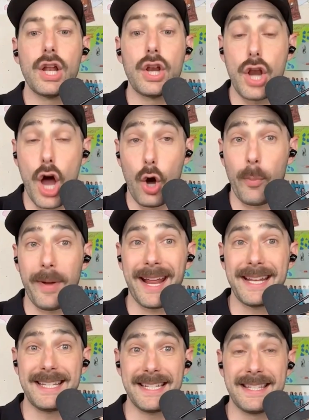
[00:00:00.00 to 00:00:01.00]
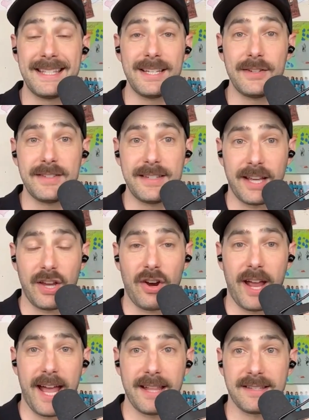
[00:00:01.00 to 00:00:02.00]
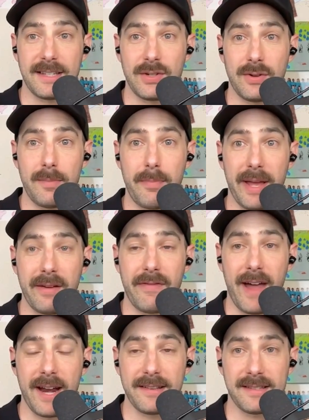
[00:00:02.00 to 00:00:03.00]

No, but I did see you stick your hands into a big vat of